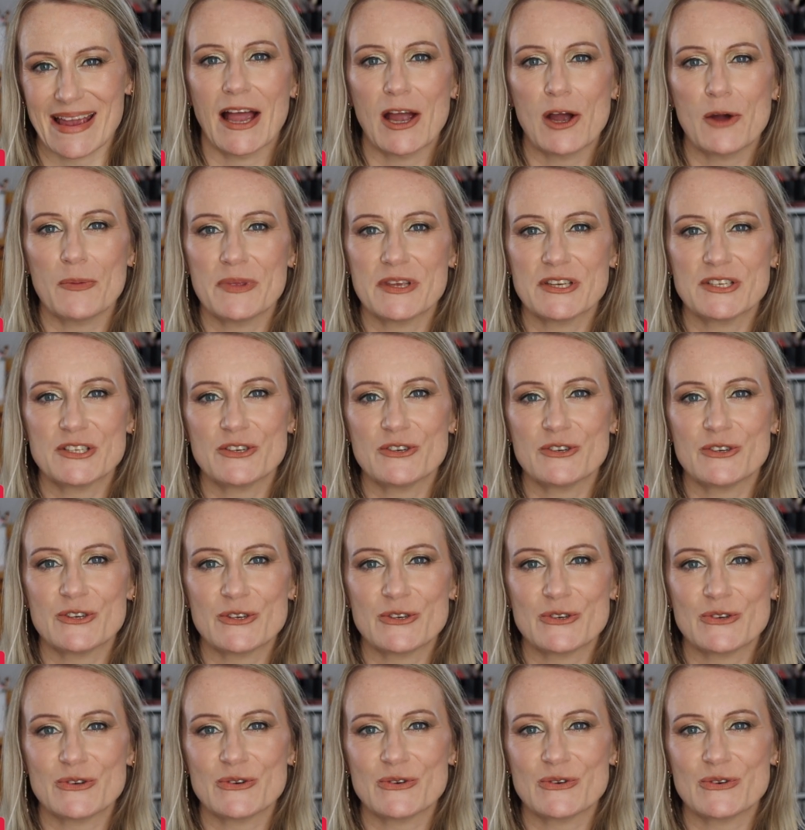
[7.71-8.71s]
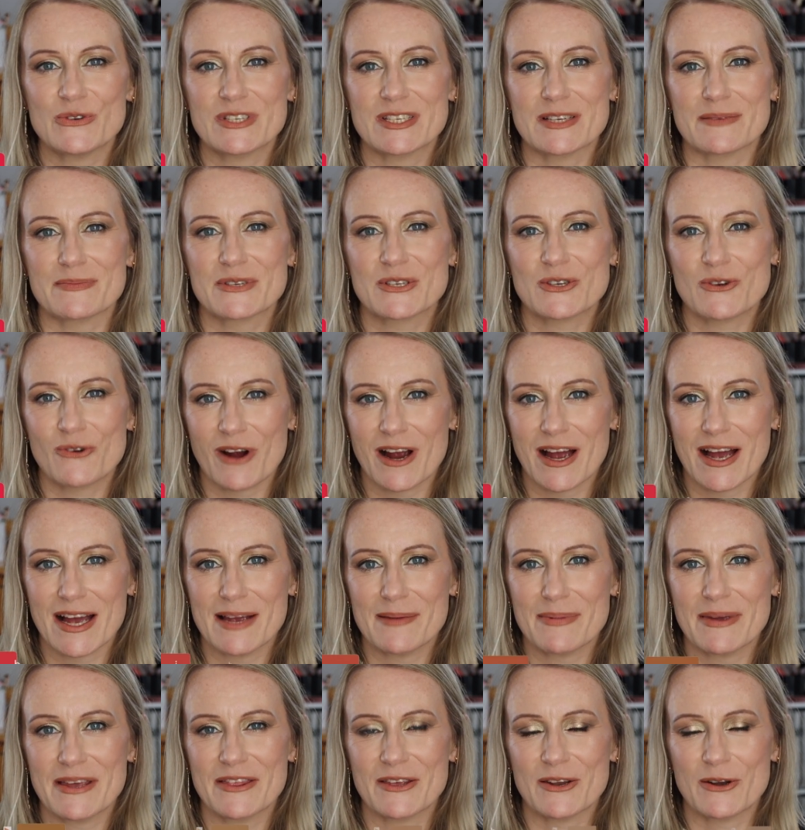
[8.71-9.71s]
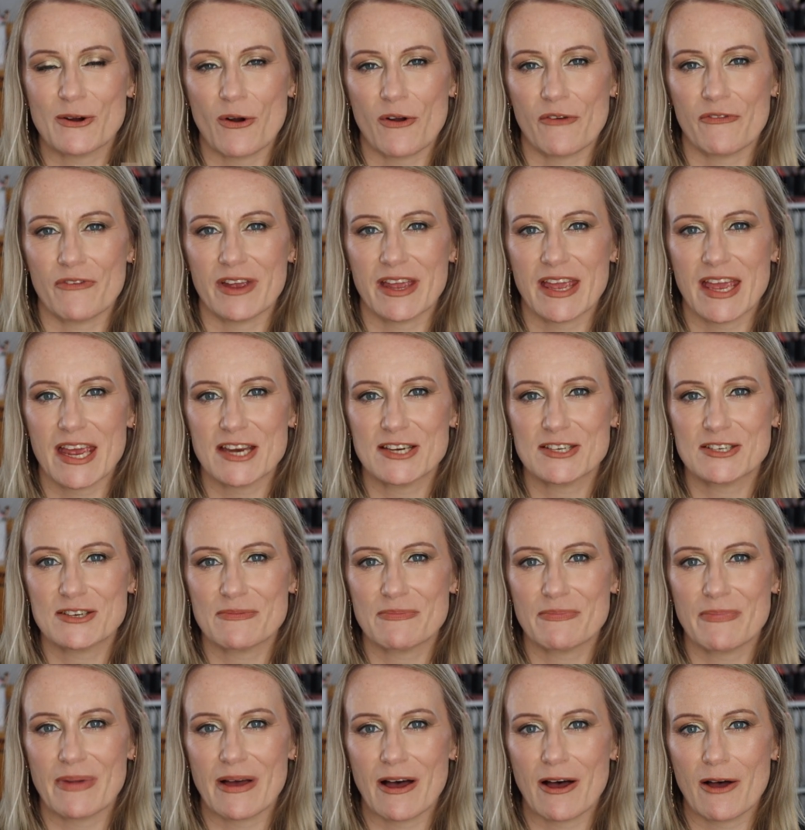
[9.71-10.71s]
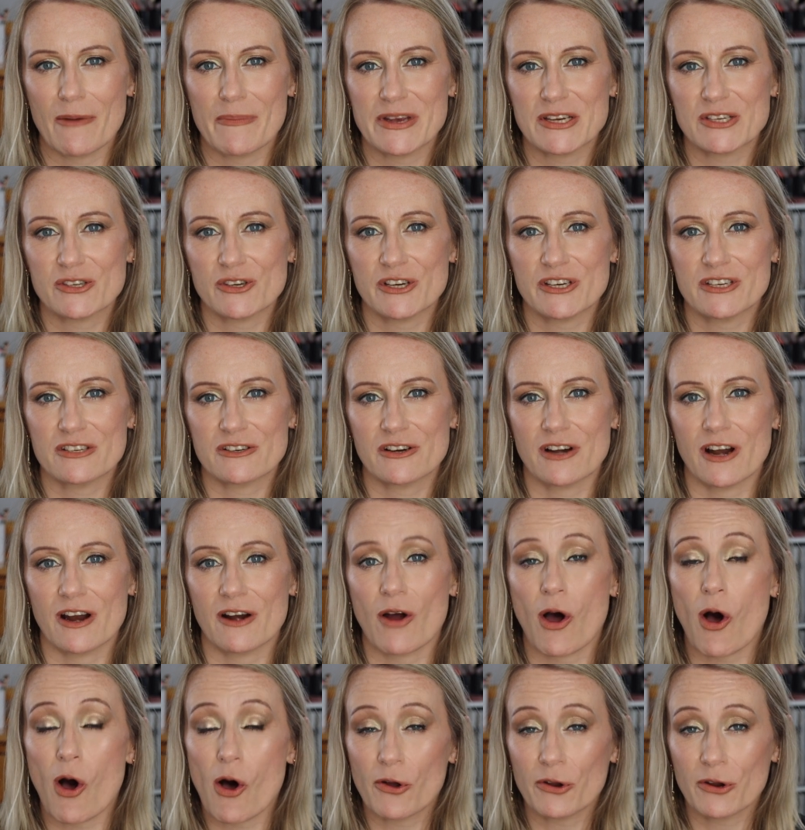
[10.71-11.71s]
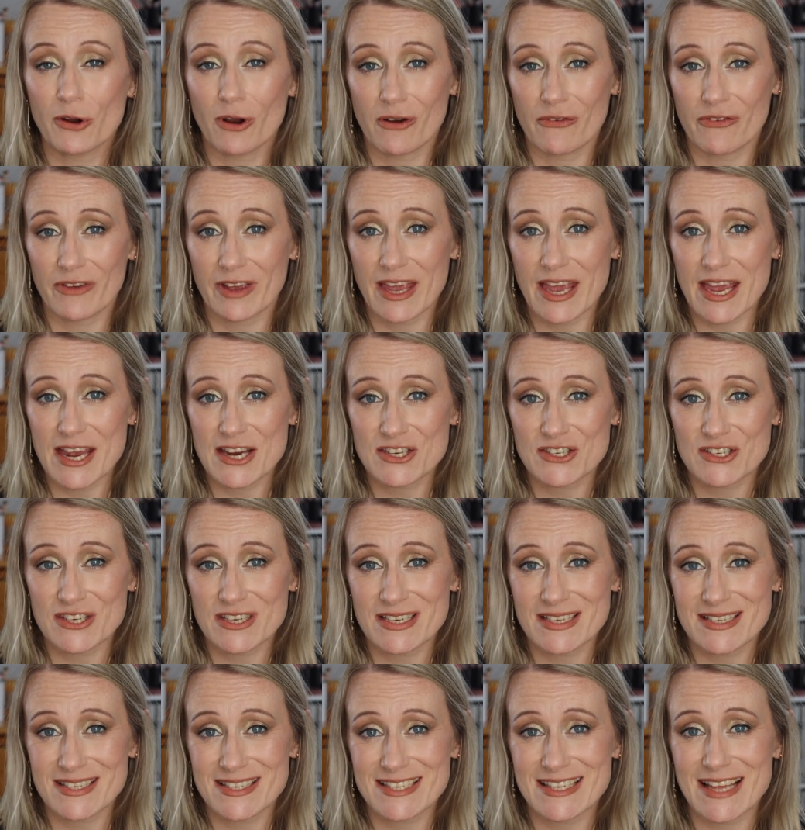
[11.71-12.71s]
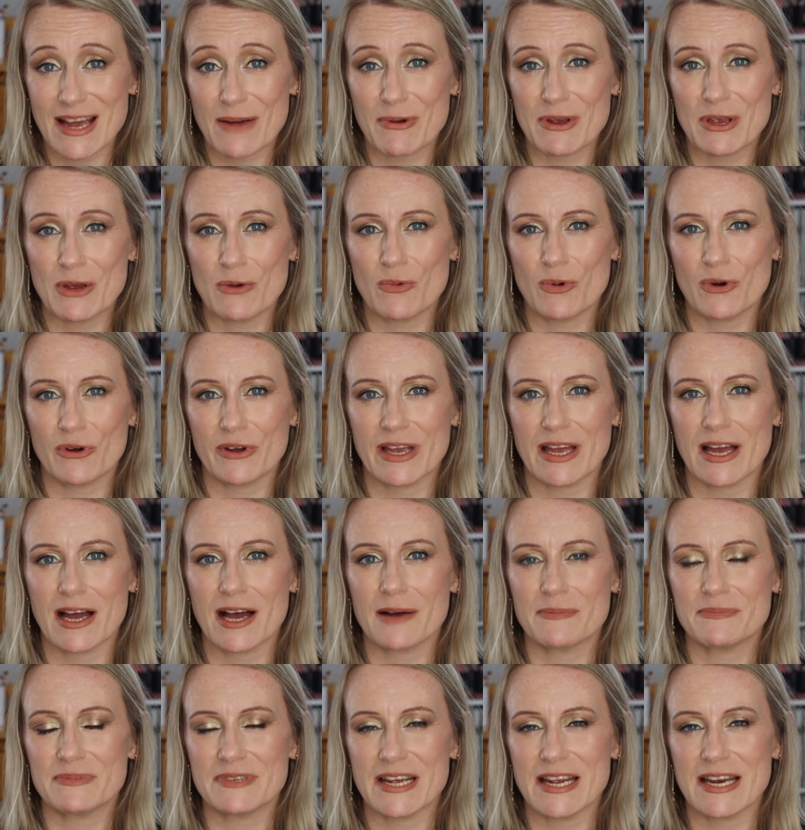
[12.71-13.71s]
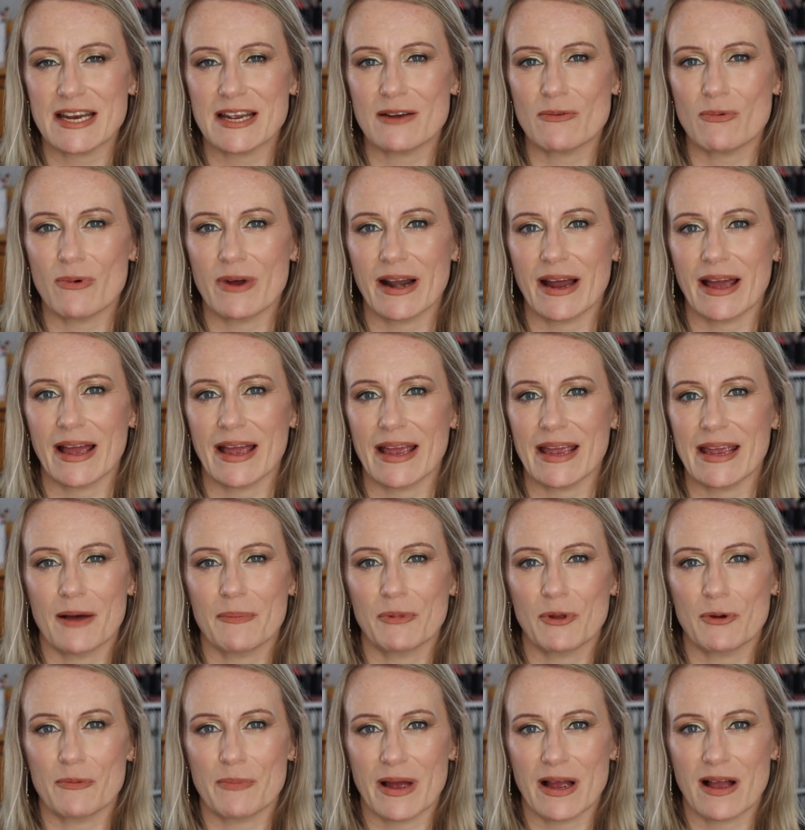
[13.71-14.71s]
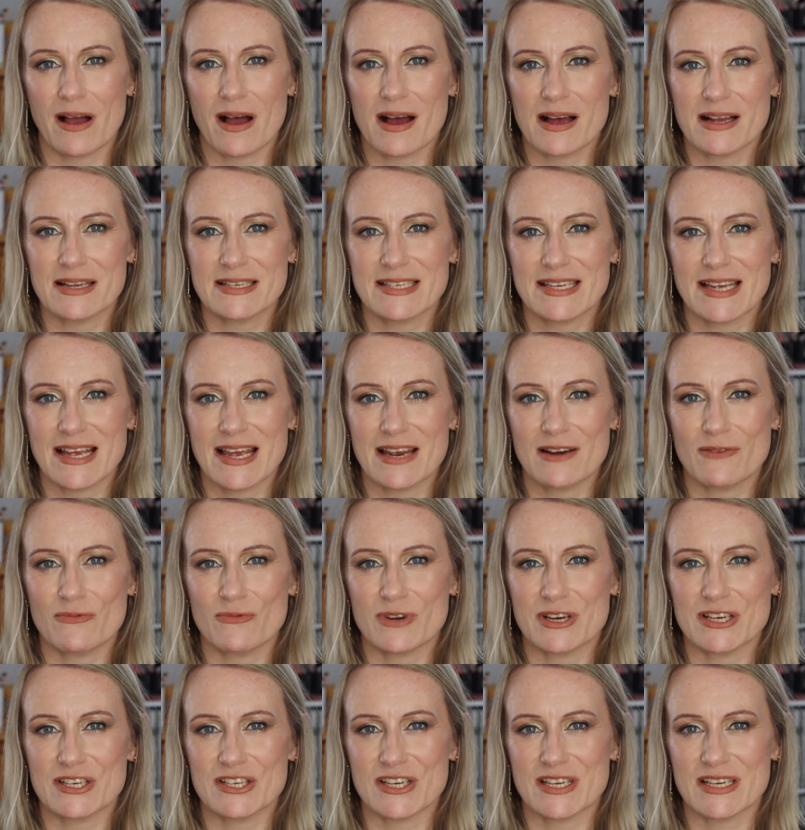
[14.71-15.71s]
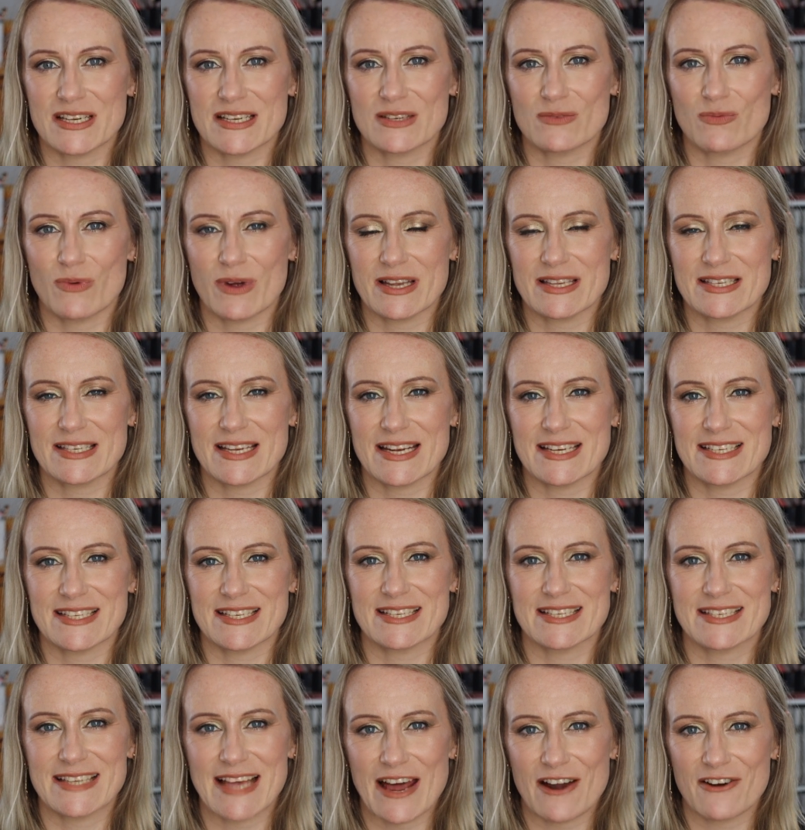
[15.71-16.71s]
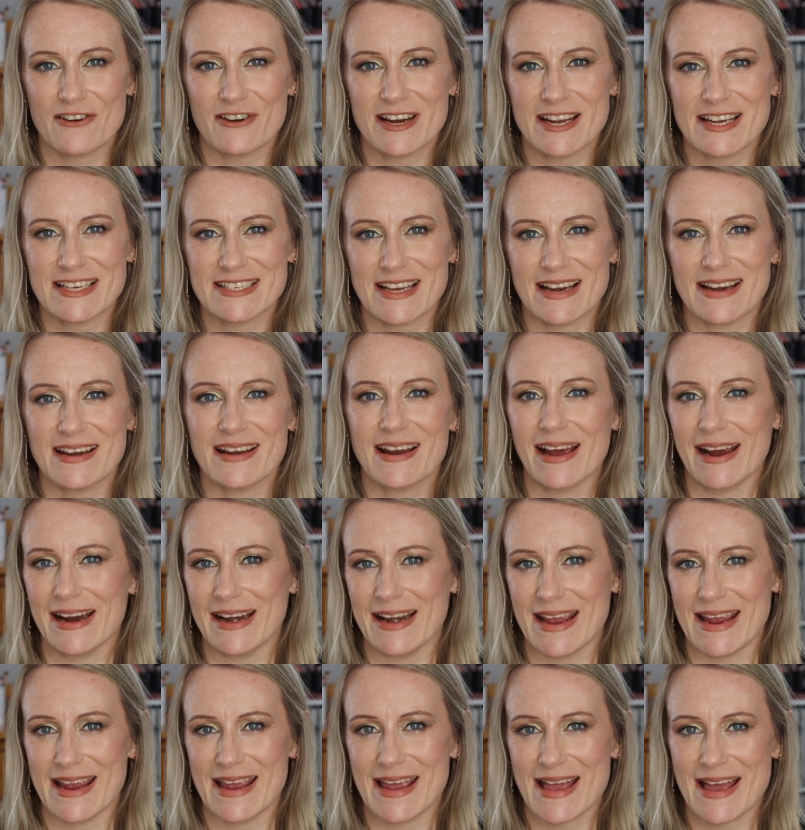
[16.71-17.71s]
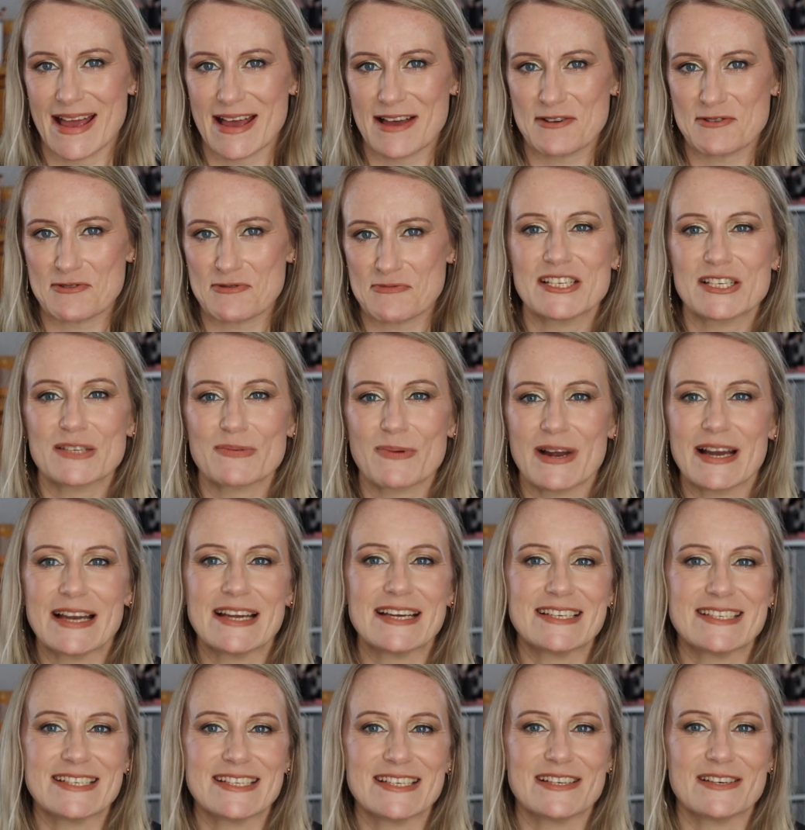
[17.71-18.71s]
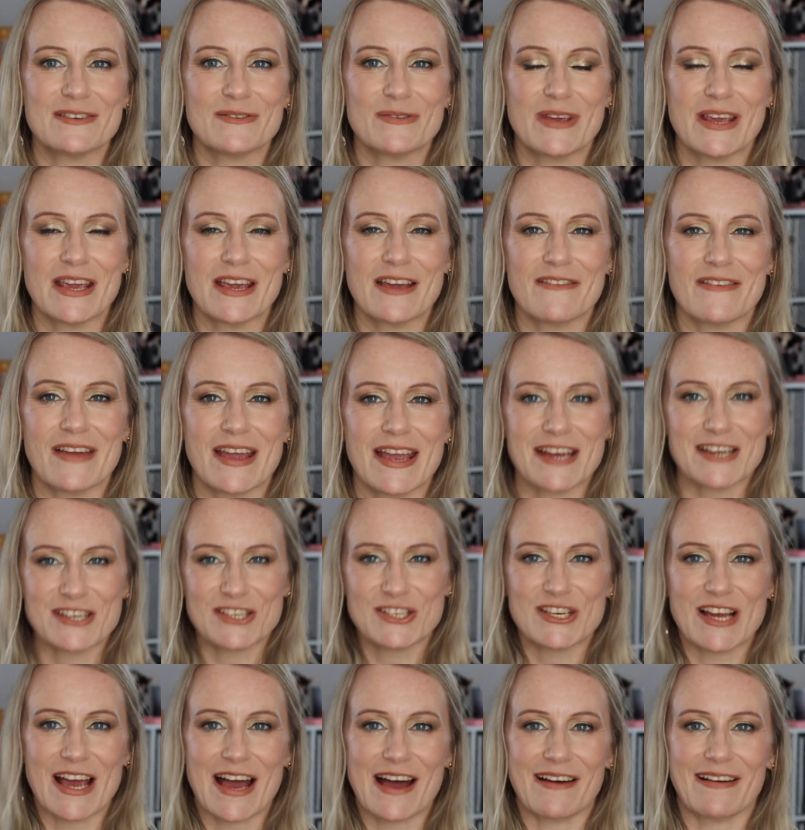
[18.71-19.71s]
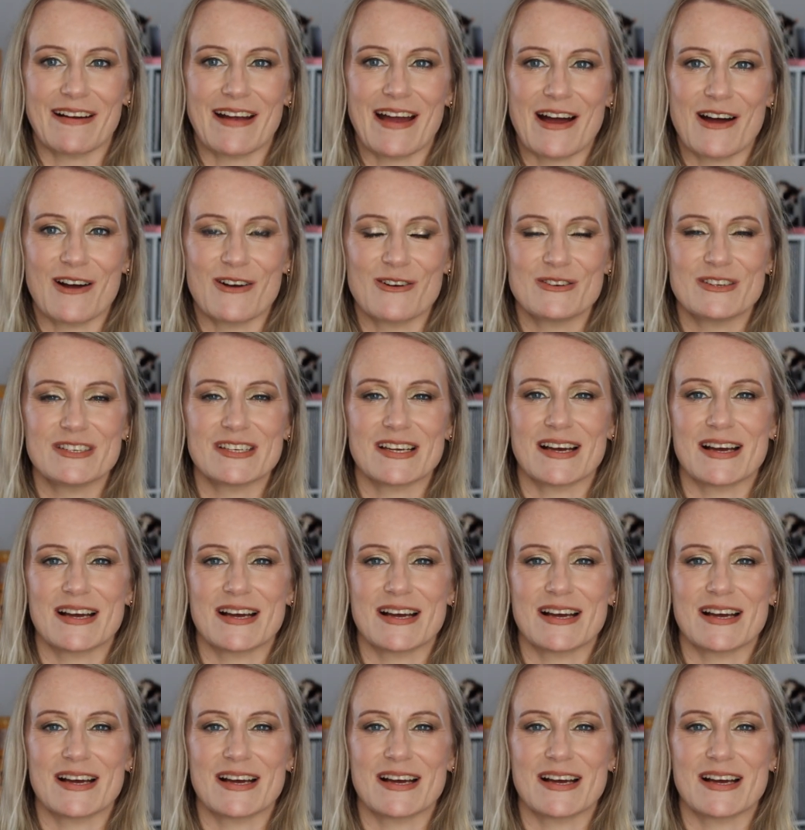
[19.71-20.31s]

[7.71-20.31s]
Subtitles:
I hope that you do subscribe, hit the notification bell, make sure you turn on all notifications. That way you will get updated when I upload my content, which is Wednesdays and Saturdays at 9 a.m. Just wanted to give a shout out.